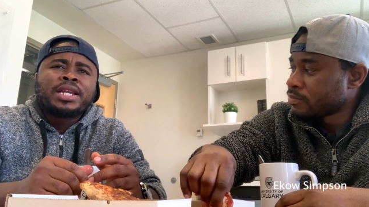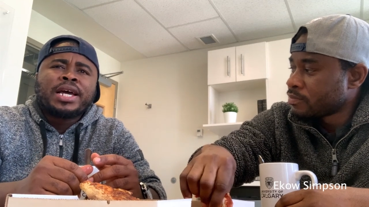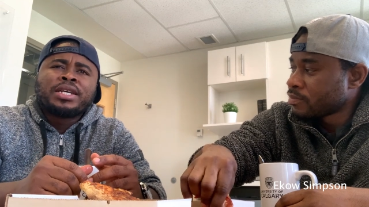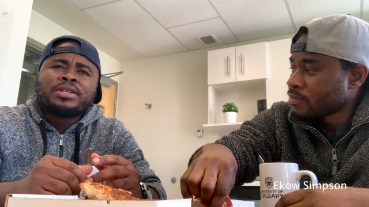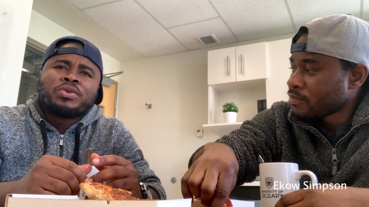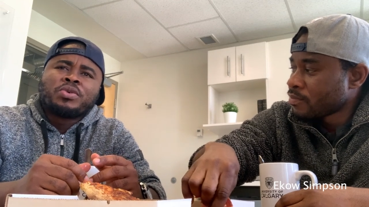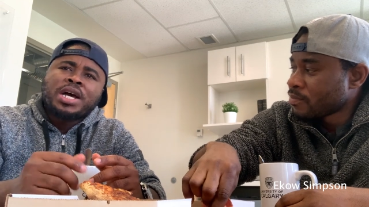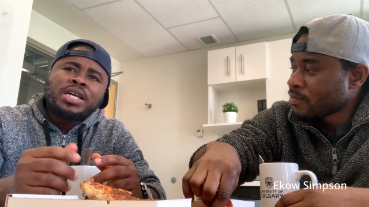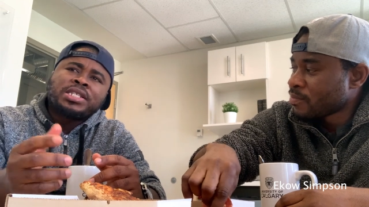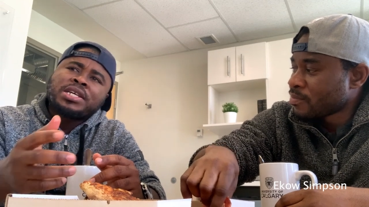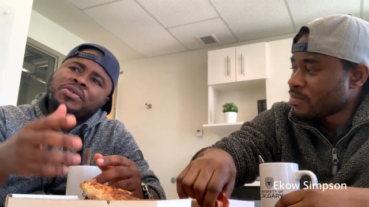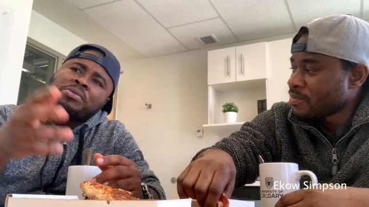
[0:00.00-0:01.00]
Speaker 1: like, why
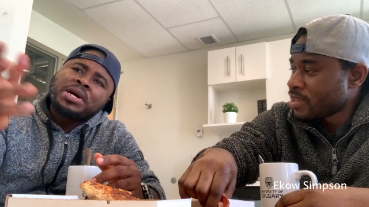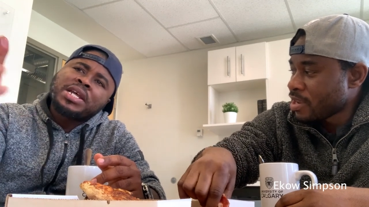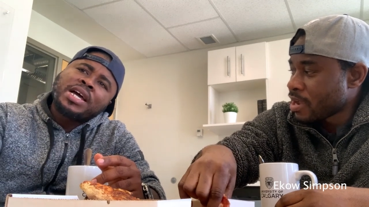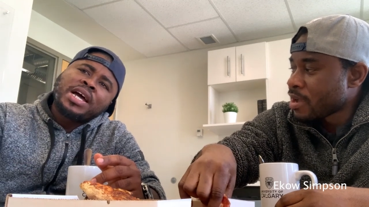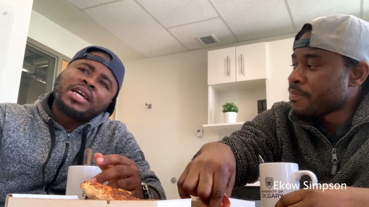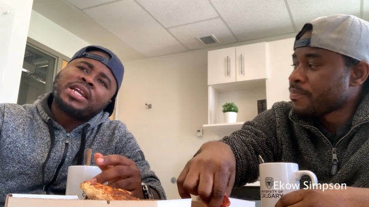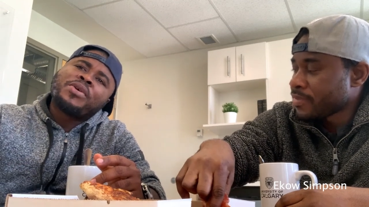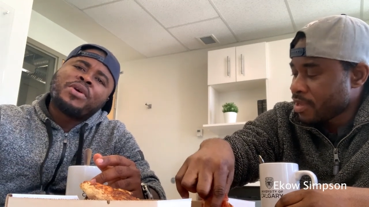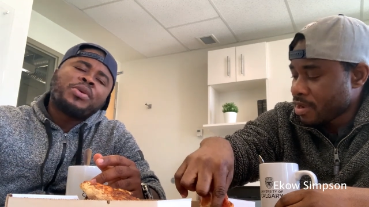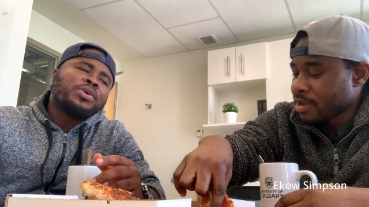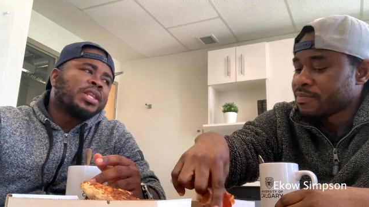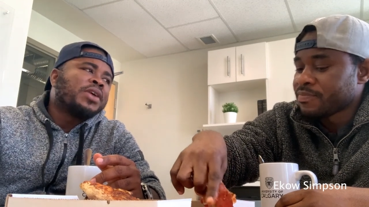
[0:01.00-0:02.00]
is everybody yeah, hanging around
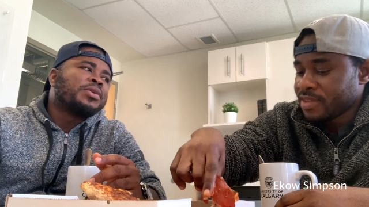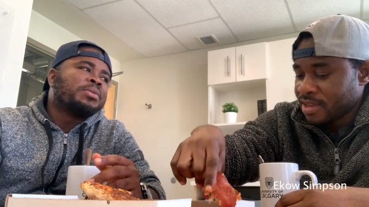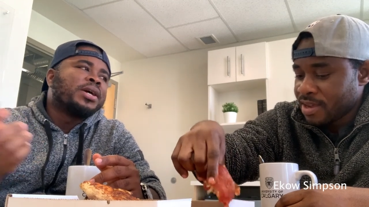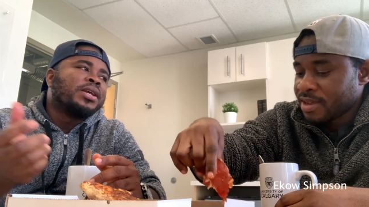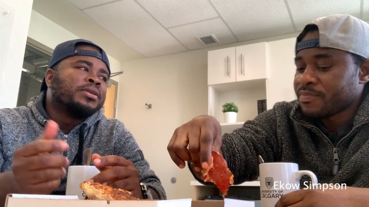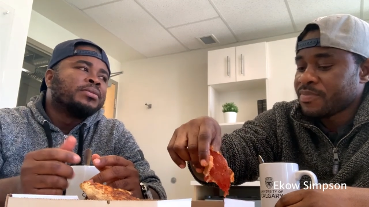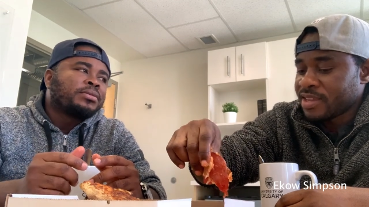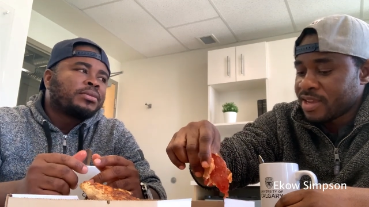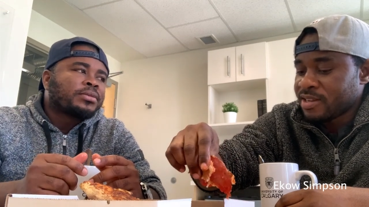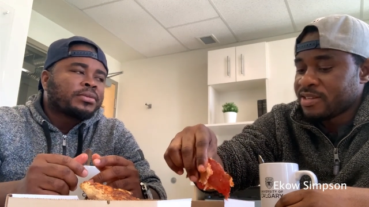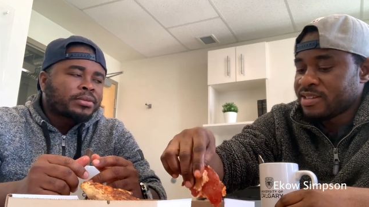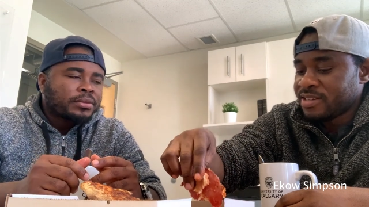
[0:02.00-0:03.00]
yeah, with everybody?
Speaker 2: Yeah, yeah,
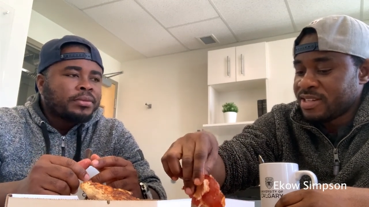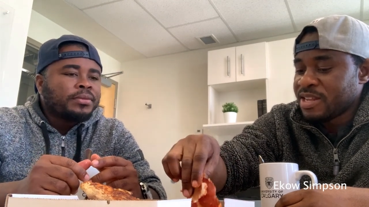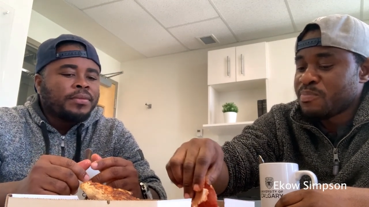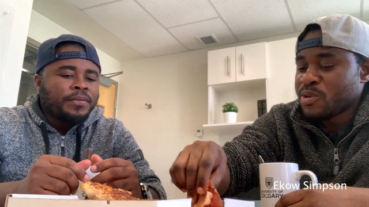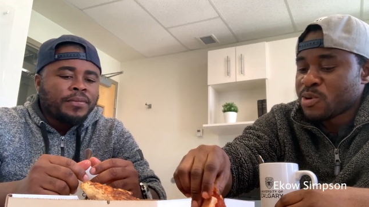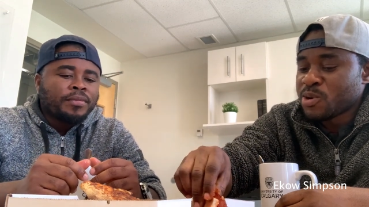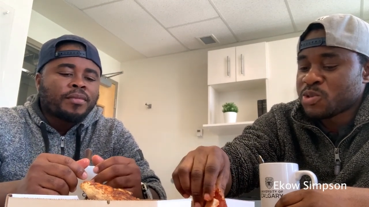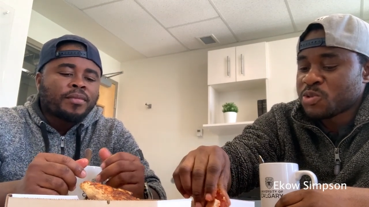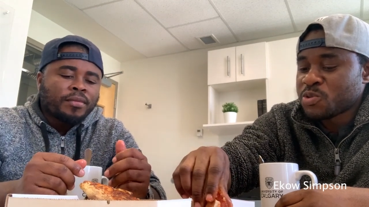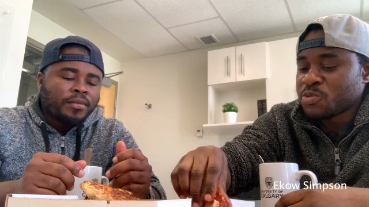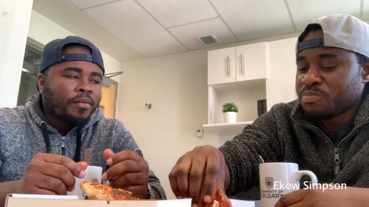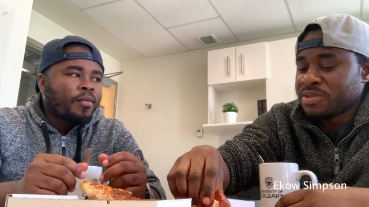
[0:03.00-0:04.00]
they may
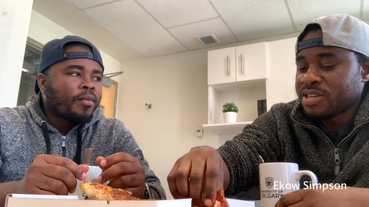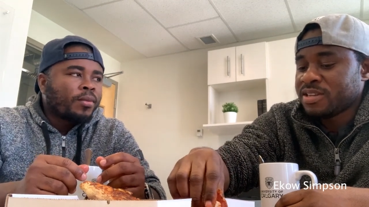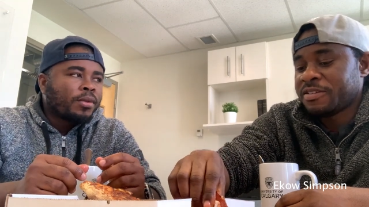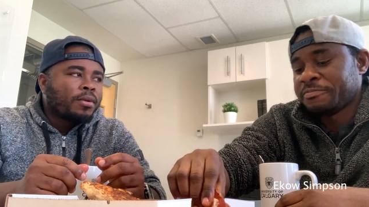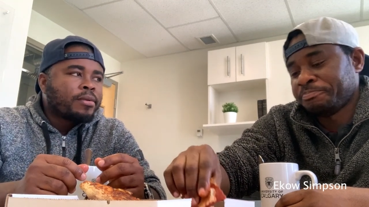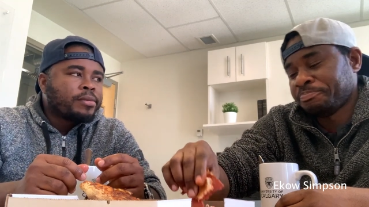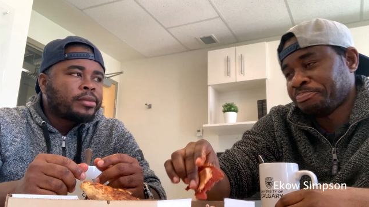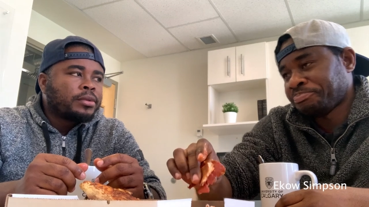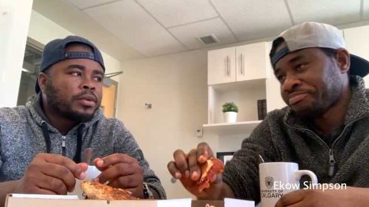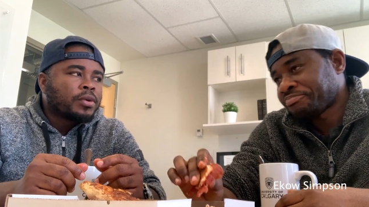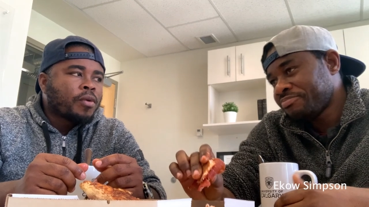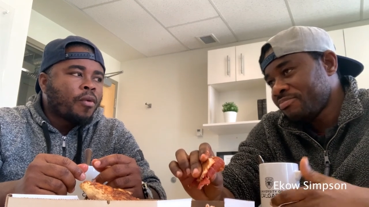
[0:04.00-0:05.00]
also be
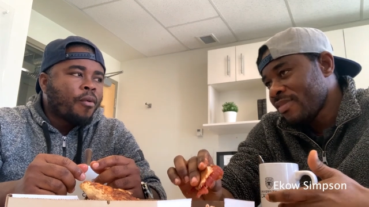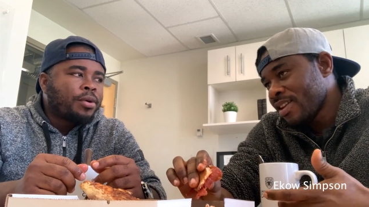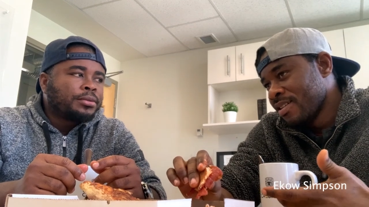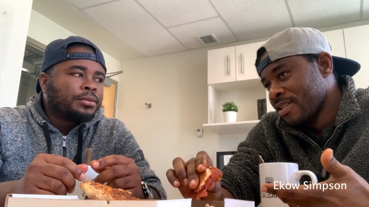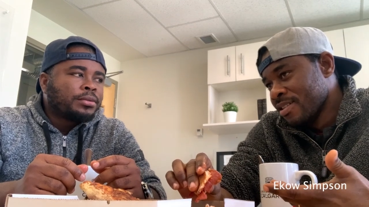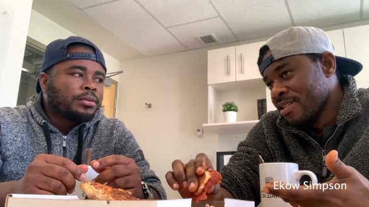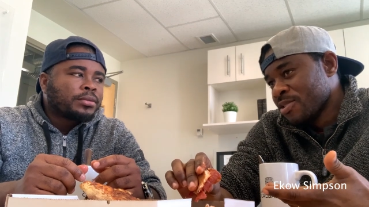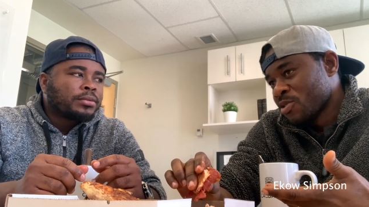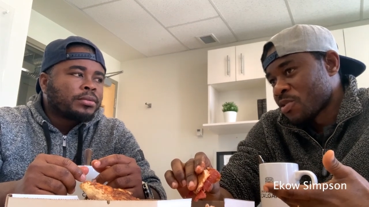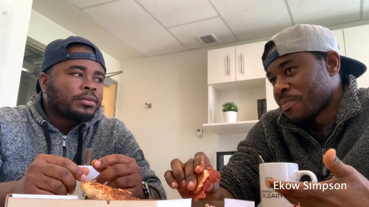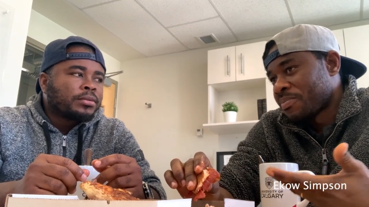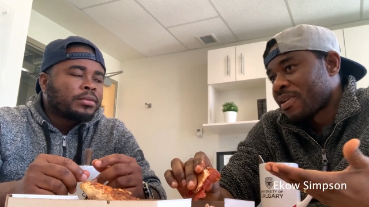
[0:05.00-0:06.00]

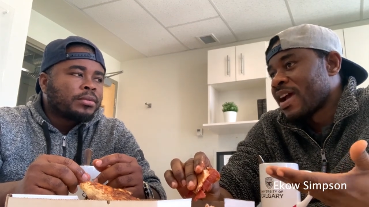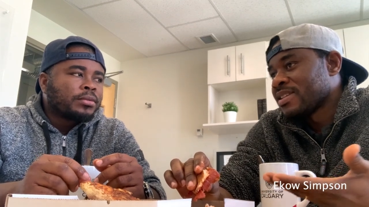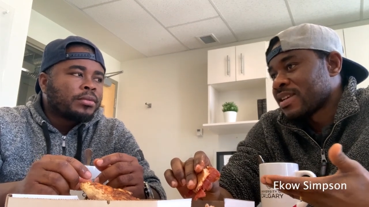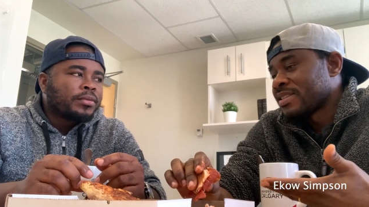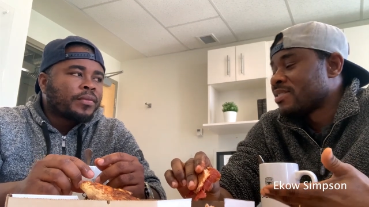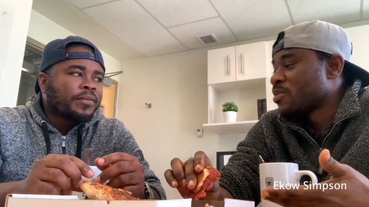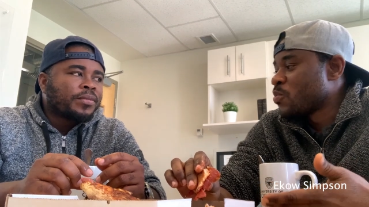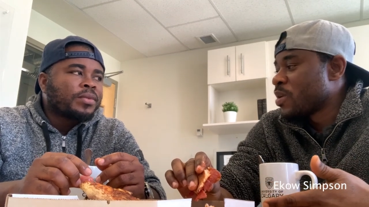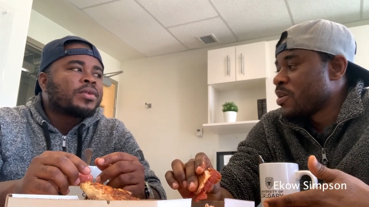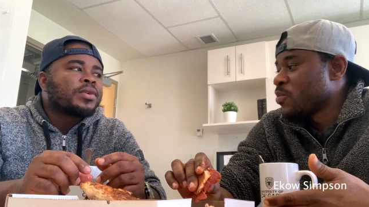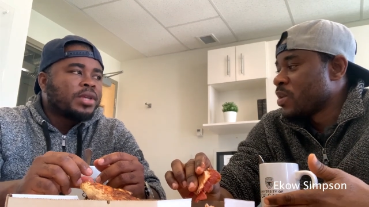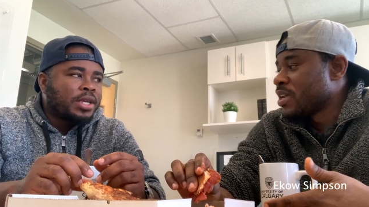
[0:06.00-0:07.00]
surprised at the
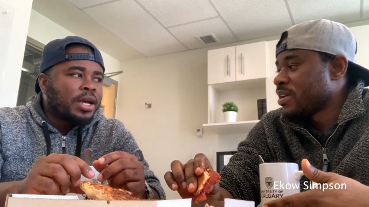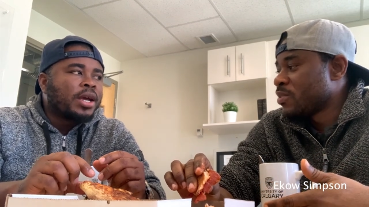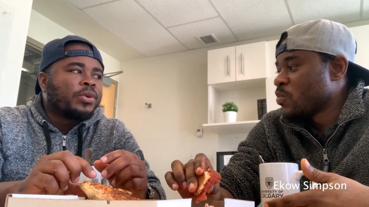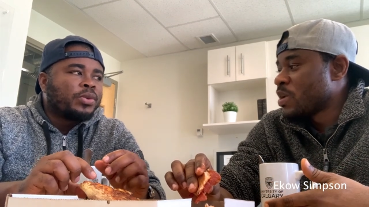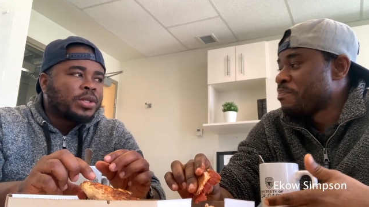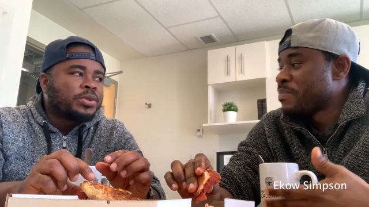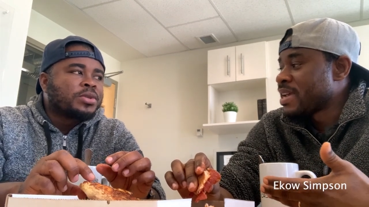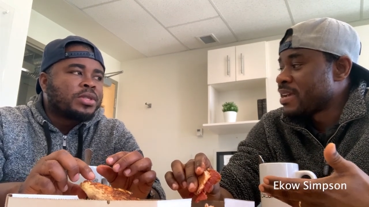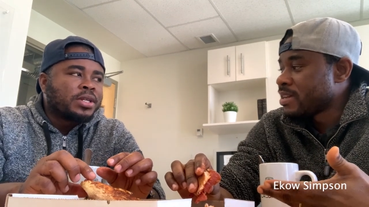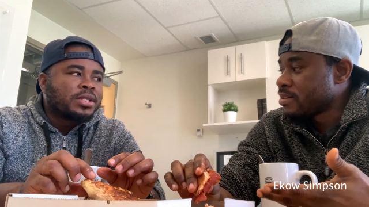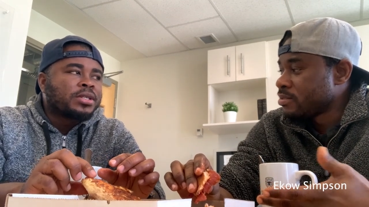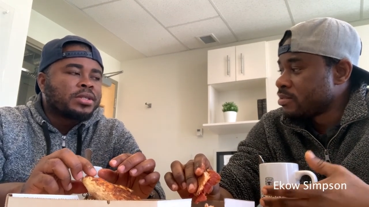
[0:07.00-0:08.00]
way we, yeah, we, we
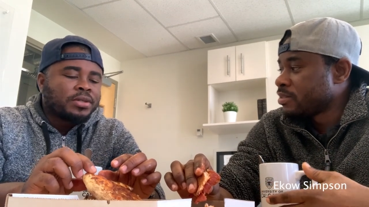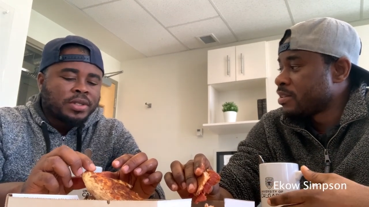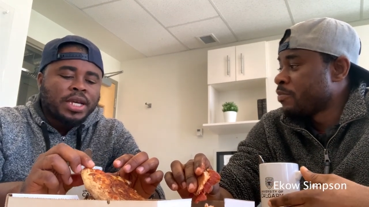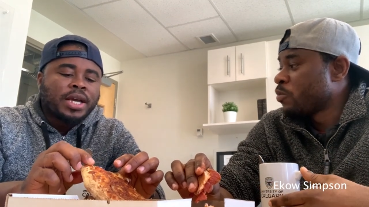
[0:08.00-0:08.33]
mingle, the yeah.